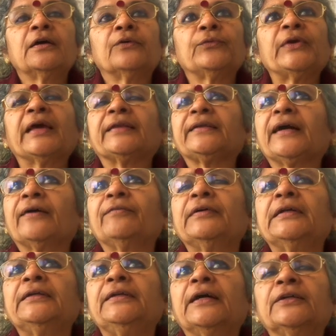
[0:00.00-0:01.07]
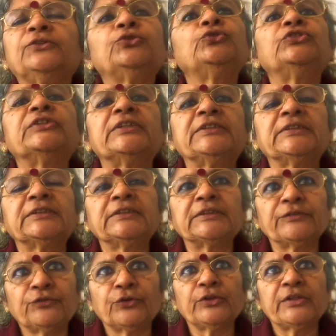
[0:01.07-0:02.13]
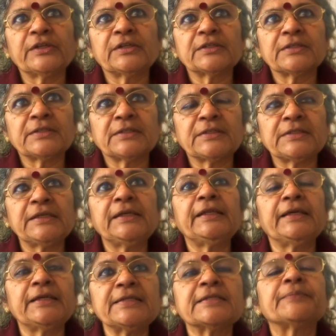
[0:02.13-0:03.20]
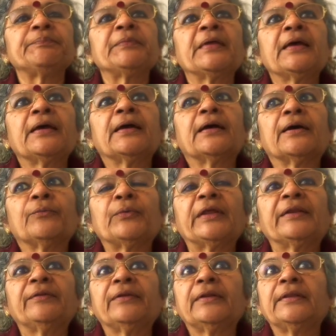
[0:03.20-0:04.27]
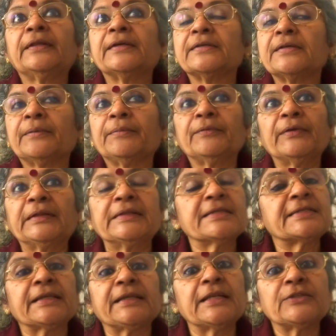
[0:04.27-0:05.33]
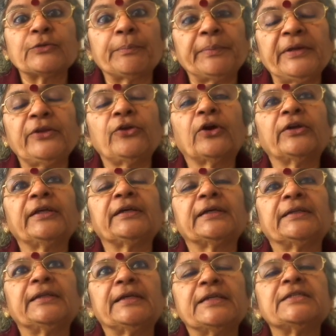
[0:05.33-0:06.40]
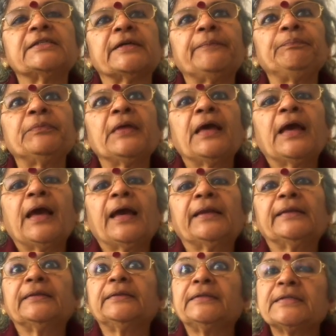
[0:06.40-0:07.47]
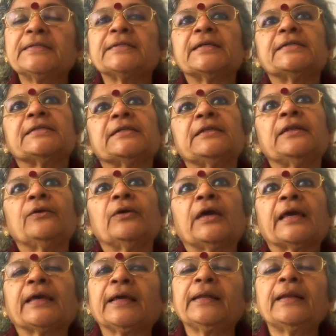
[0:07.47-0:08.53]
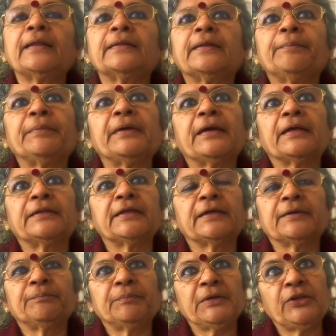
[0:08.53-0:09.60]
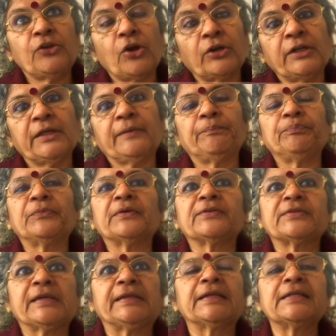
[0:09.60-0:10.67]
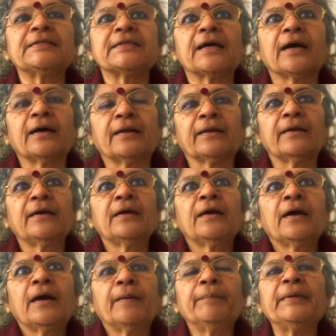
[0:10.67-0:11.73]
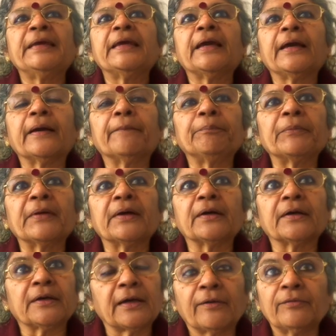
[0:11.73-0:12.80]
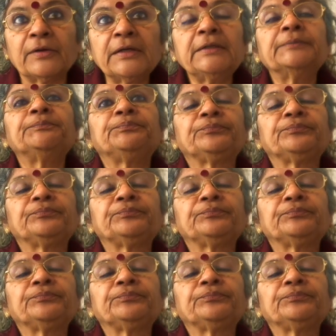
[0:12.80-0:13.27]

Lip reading: We had covered 2 sessions in Fourier series when the signals are periodic in nature, and in this session again the periodic signals are being covered